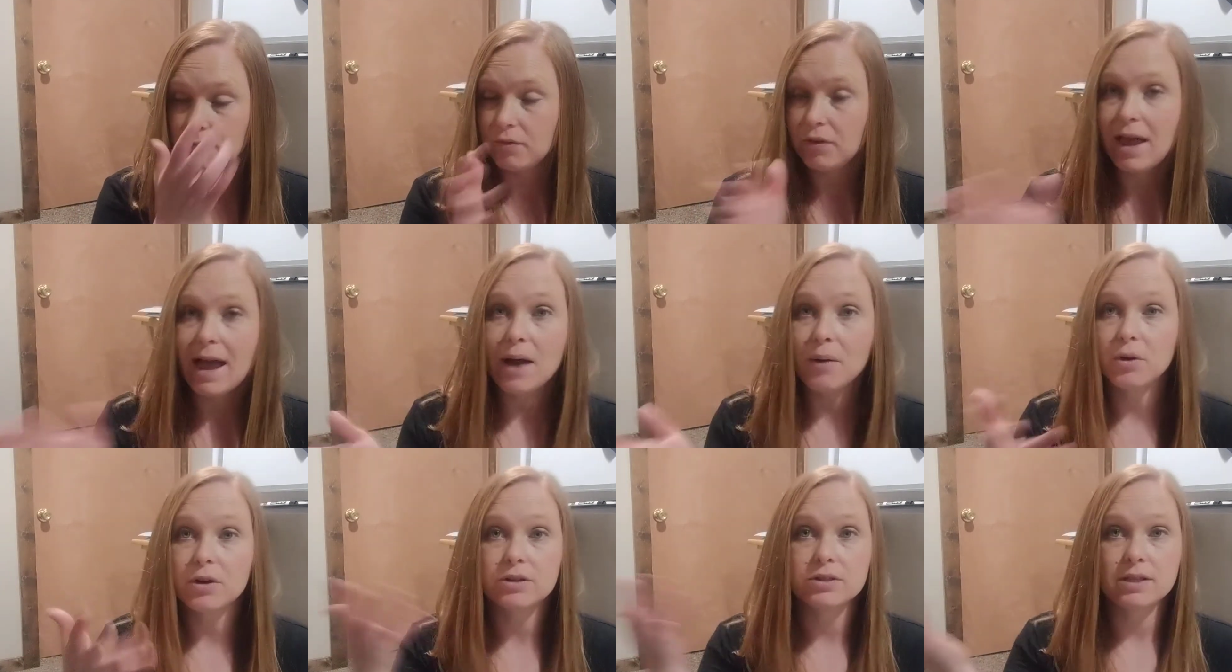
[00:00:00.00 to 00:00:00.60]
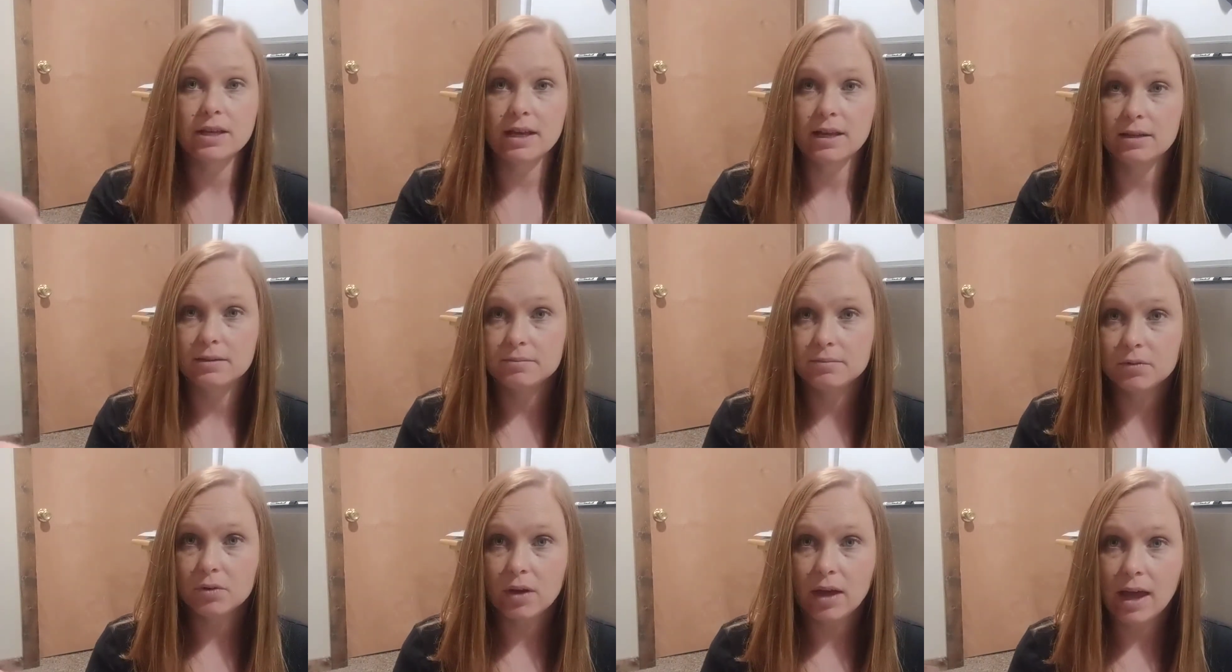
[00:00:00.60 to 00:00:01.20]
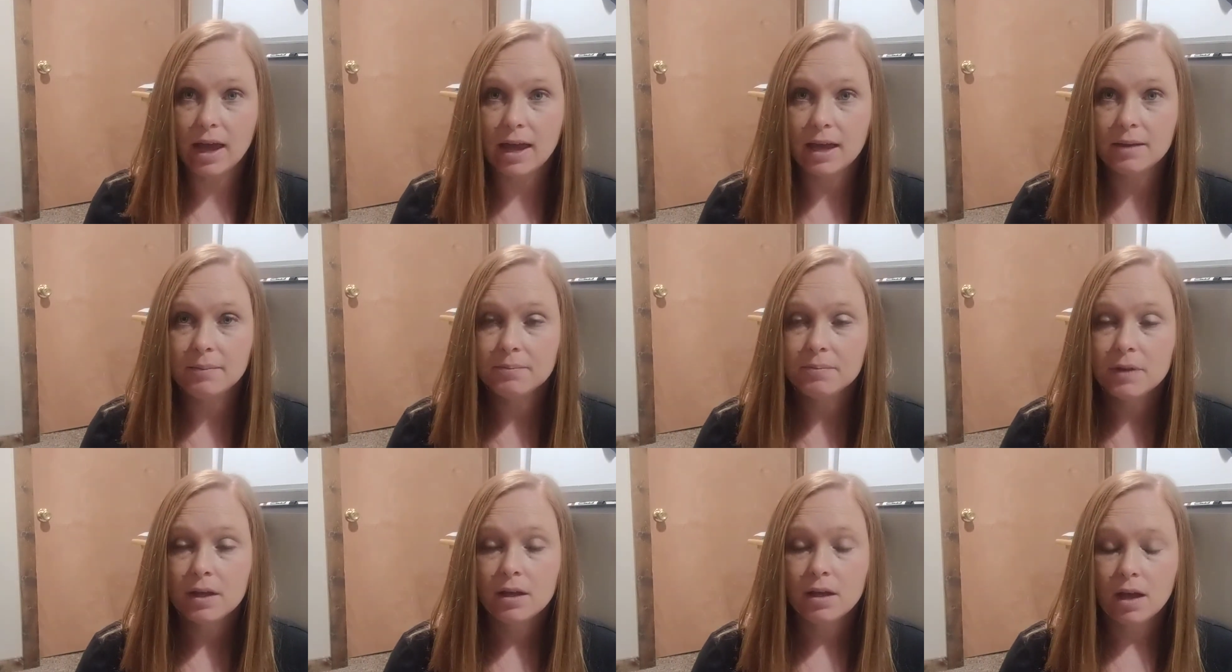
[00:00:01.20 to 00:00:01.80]
flowers in, okay?
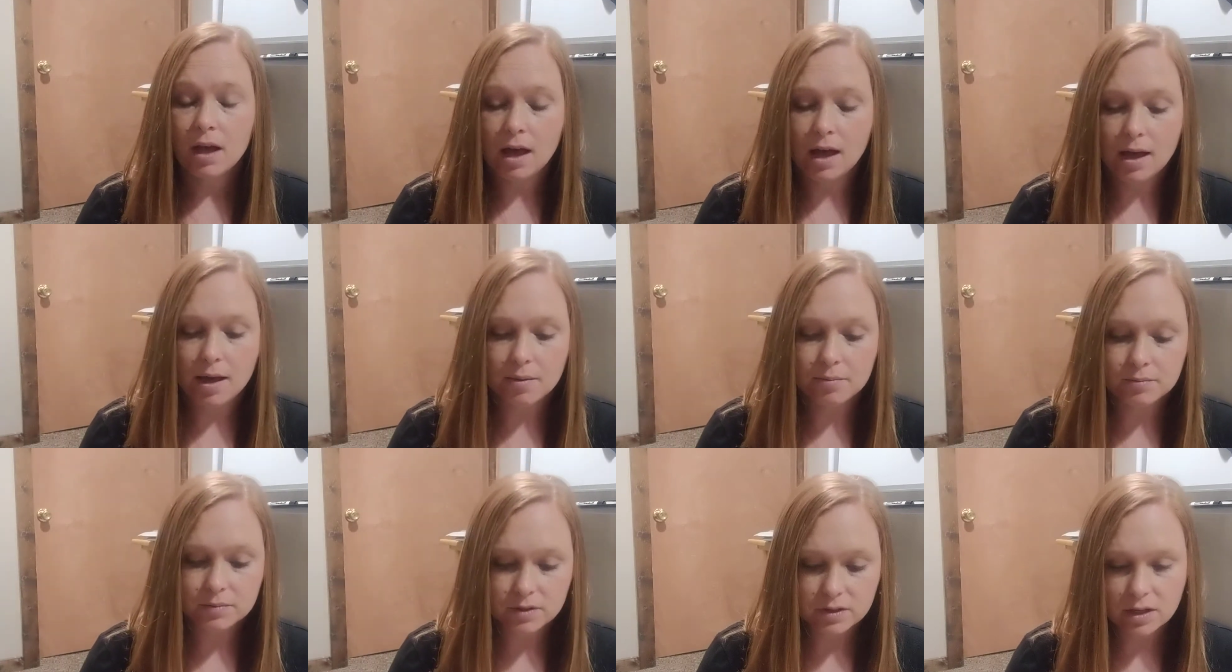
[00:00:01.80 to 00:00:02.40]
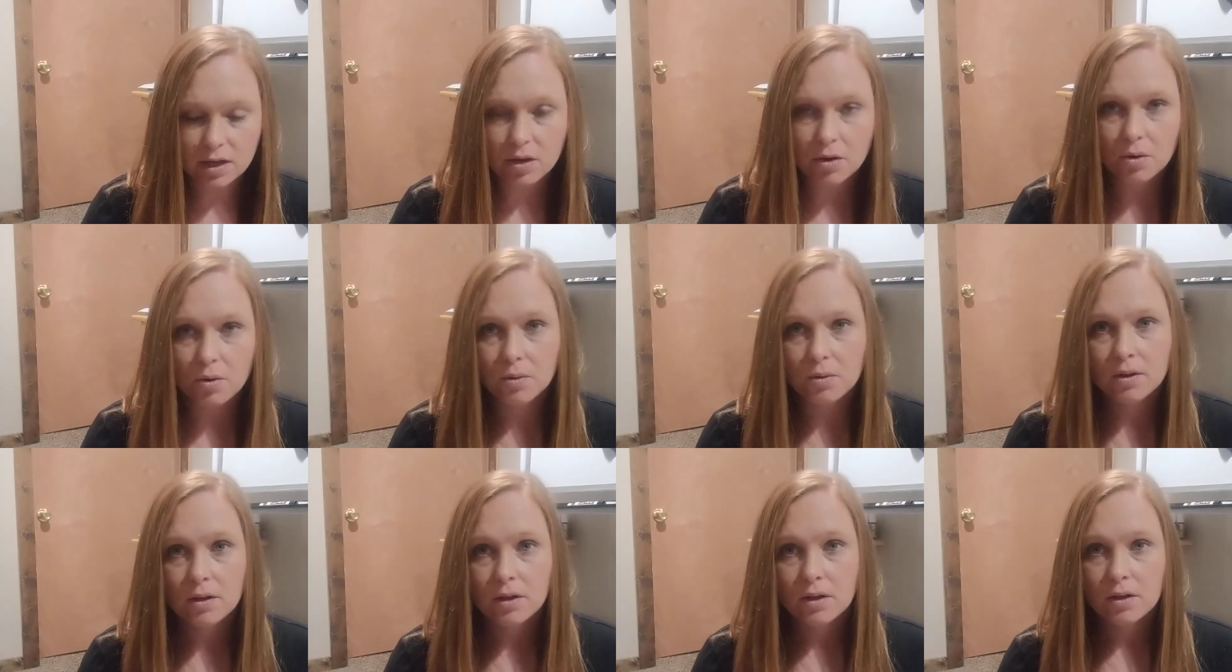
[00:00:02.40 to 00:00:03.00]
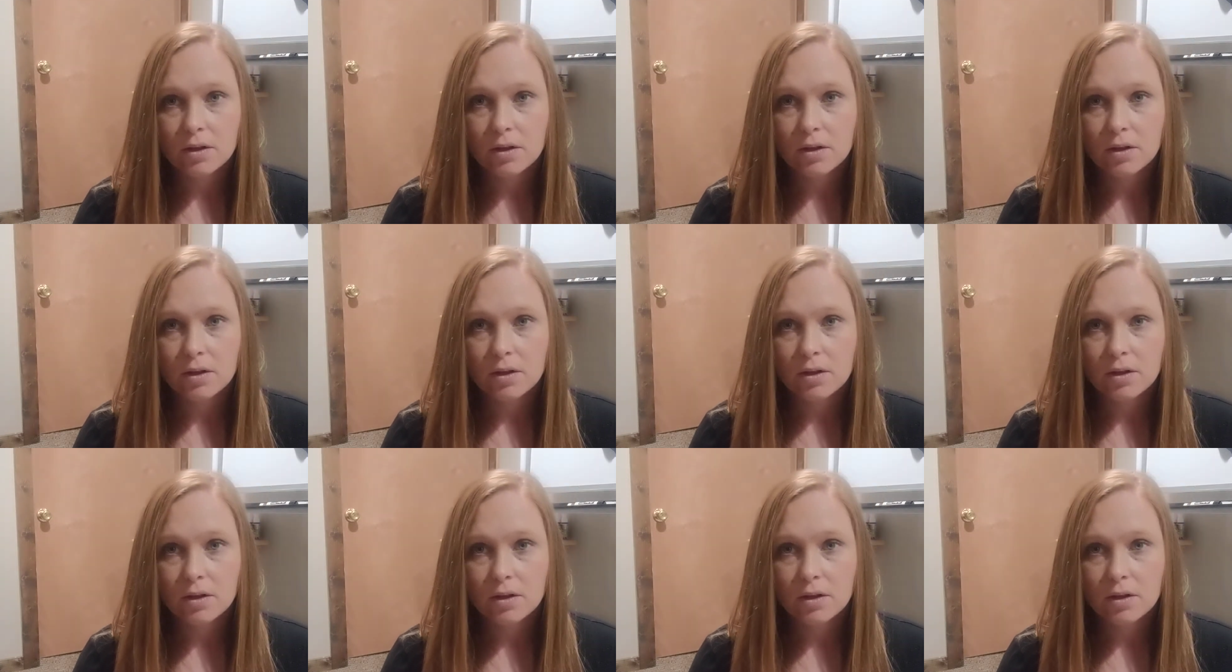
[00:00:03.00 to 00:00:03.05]
Um, so